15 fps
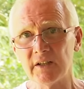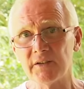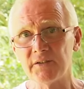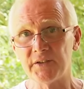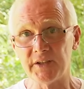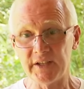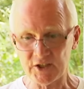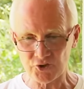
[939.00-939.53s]

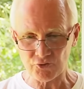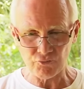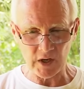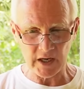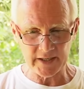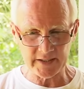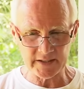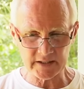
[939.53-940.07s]
This
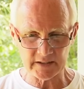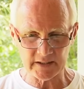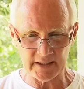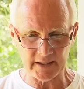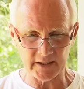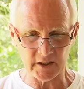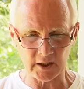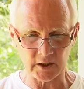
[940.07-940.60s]
right
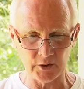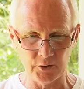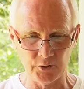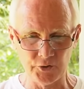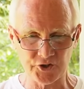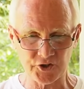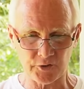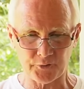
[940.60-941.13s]

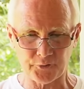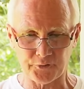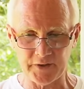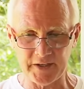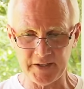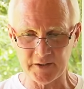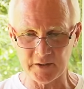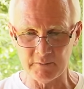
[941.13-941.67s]
includes
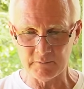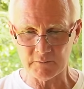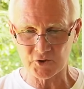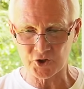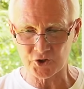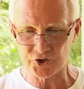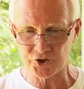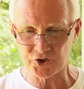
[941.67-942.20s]
freedom
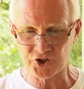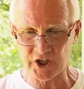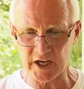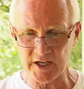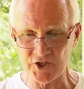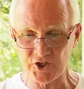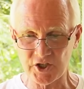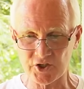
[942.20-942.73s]
to
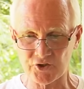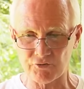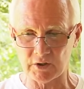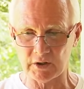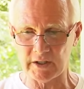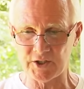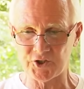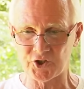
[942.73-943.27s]
change his
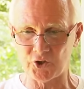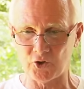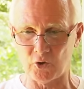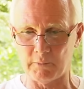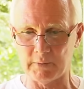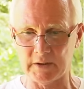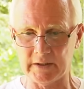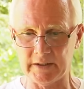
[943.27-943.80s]
religion
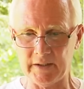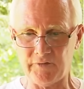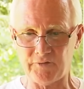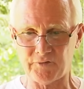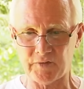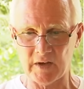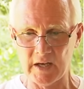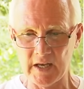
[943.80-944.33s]
or
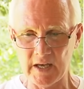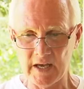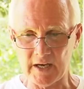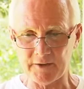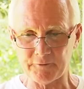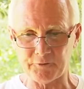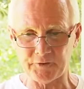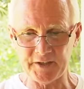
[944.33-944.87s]
belief,
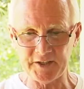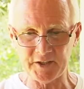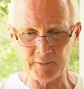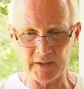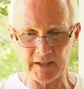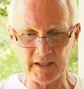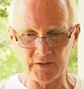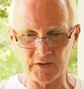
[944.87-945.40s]
and
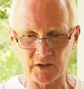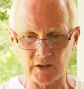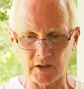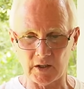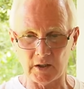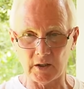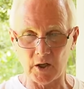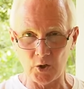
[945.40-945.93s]
freedom either
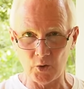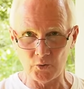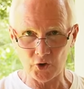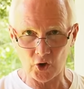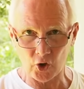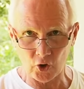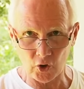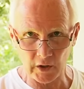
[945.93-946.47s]

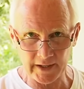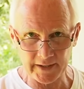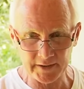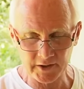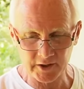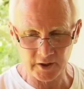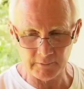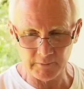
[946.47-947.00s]
alone or
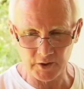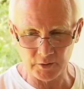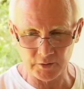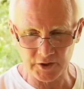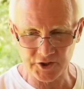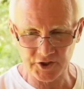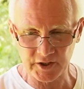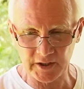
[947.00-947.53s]
in
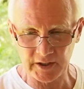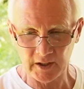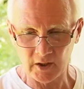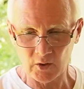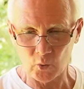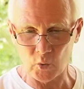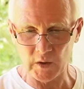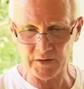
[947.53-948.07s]
community
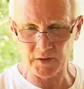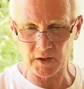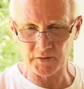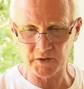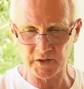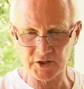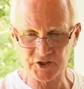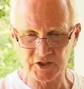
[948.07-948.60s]
with
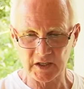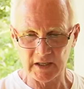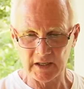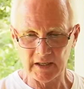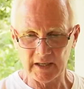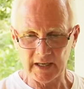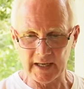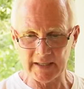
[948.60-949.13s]
others,
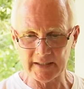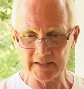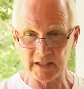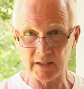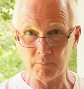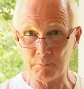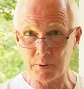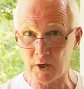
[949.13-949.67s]
and
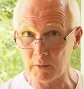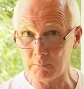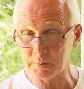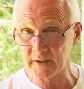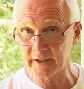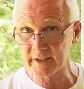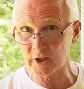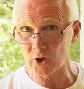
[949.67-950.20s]
in
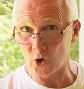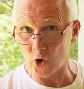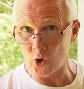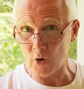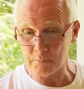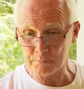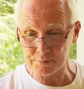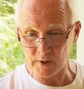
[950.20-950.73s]
public
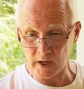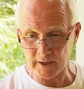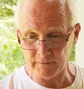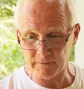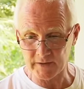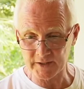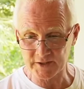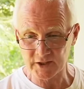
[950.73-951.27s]
or
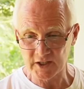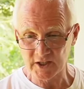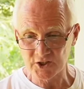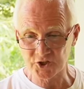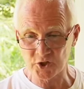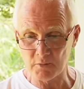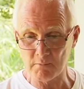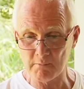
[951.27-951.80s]
private
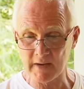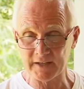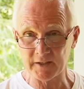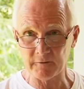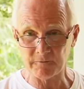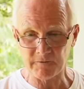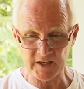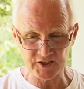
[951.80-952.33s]
to
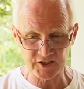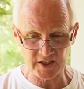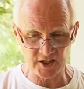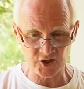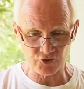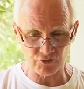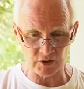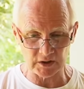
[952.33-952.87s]
manifest
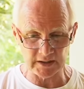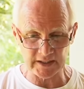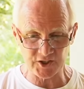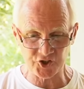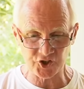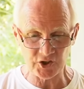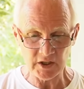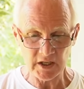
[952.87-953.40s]
his
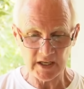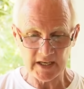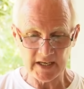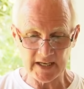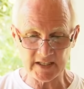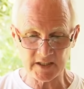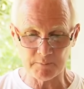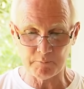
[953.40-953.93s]
religion,
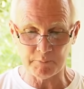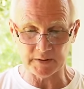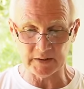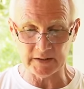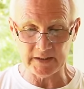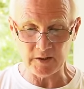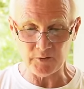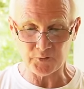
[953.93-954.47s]
his
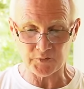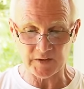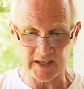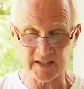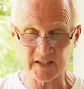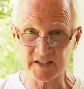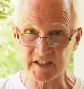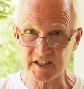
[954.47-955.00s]
belief
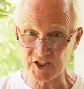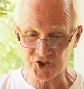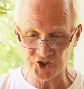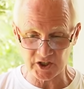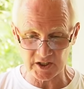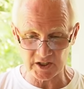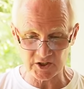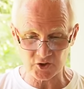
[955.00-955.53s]
in
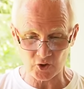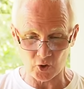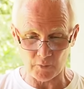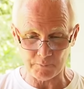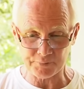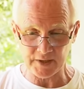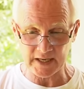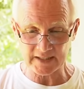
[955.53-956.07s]
teachings
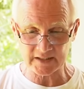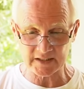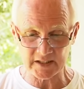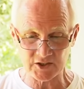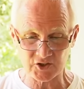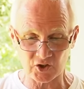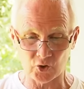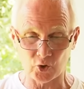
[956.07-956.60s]
or
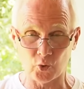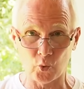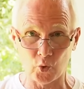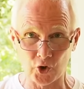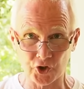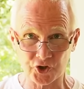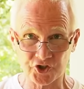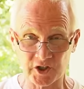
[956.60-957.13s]
practice or
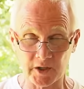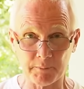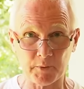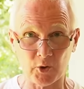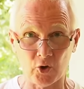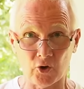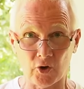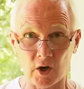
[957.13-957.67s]
worship
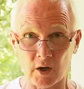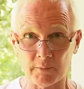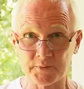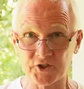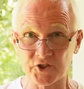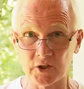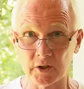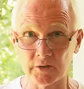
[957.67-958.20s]
or
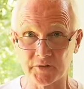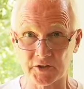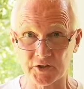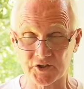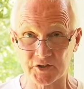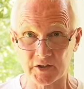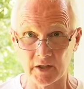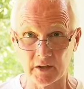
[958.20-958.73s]

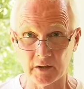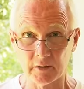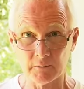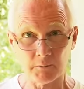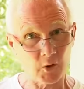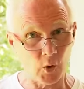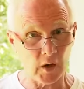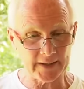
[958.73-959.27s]
observance.
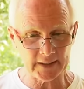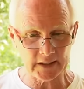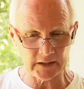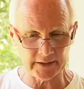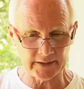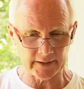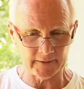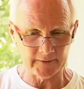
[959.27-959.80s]
Quite
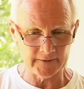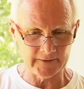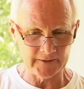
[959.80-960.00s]
clear.